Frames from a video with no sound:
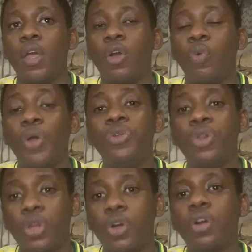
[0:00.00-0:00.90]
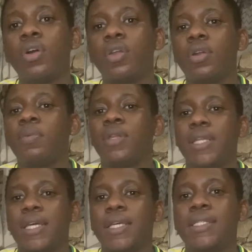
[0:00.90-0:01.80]
What do local or global
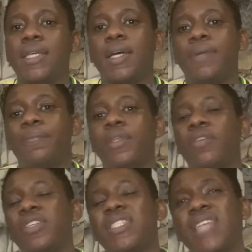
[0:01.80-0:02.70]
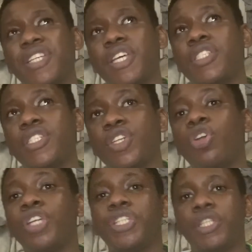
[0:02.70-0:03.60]
leaders, such as
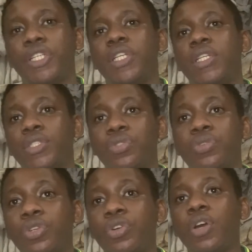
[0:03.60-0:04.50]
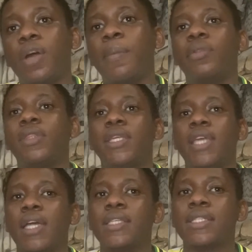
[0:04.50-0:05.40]
older generation, needs to know about the
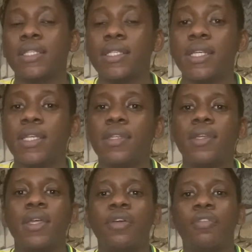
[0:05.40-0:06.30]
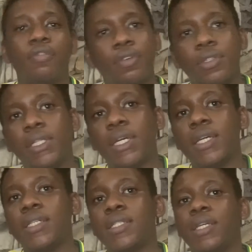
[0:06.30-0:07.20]
young citizen,
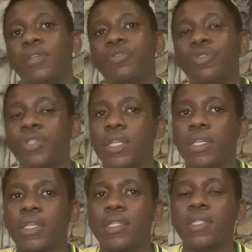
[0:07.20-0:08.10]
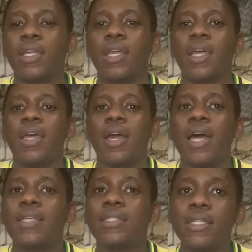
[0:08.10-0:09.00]
voters, and future leaders?
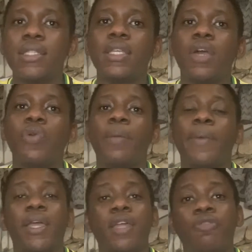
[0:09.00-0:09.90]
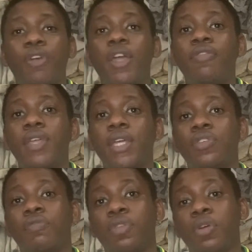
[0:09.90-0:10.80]
As this year we are marking 5 years
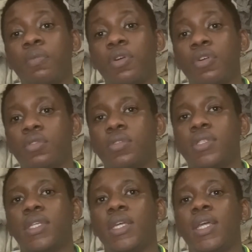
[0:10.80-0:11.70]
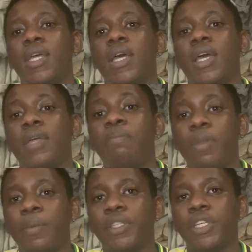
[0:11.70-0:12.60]
of global goals
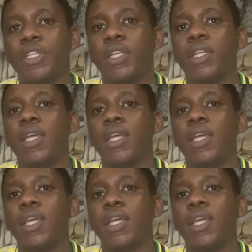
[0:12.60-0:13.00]
implementation.